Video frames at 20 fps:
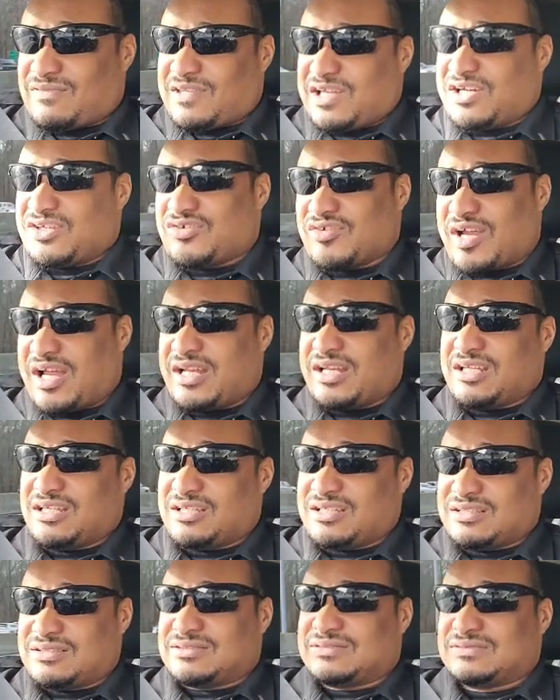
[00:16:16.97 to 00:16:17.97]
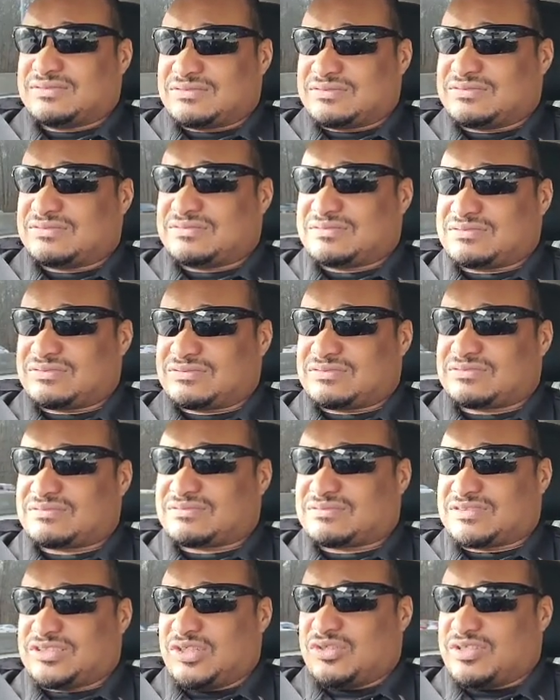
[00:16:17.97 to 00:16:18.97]
They're trying to
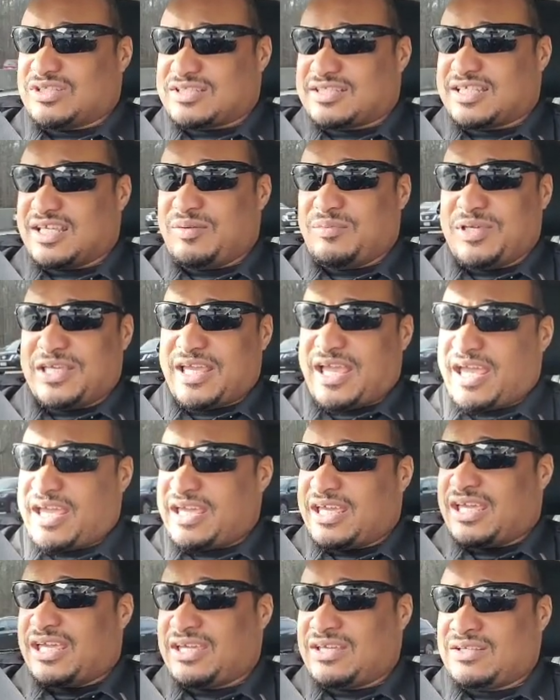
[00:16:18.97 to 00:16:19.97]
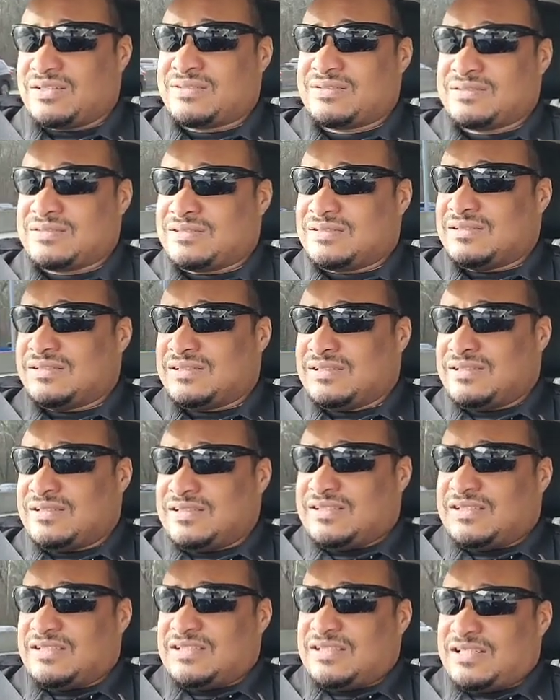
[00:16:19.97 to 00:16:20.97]
do the CBA.
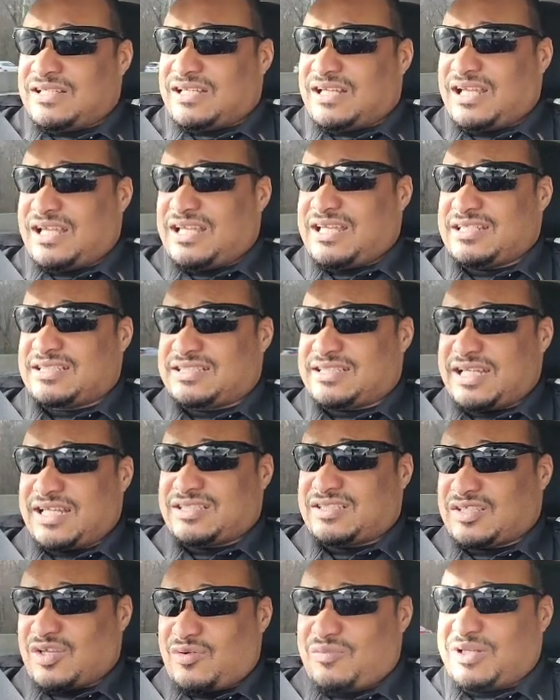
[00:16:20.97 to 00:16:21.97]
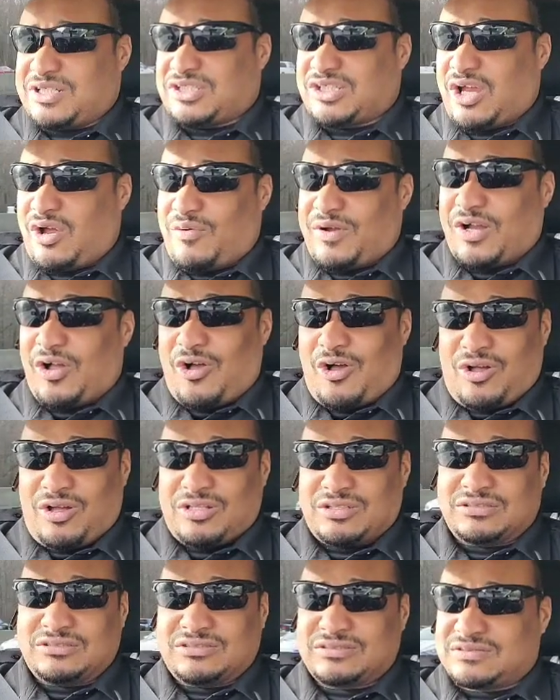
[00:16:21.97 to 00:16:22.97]
There's just so much going
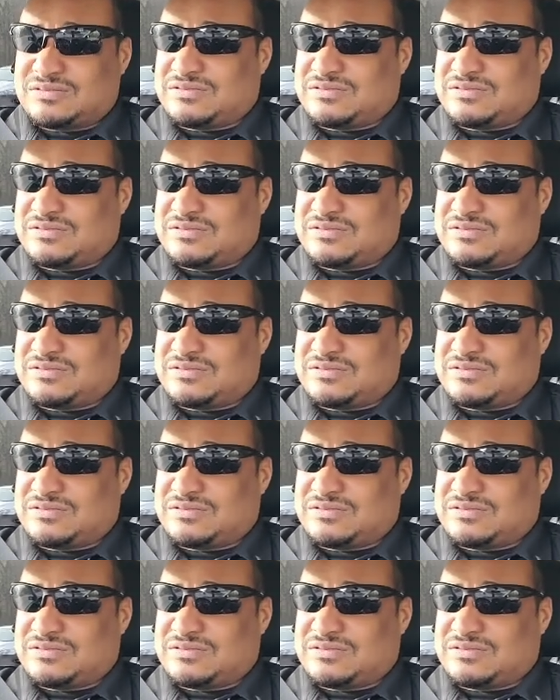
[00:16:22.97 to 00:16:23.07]
on.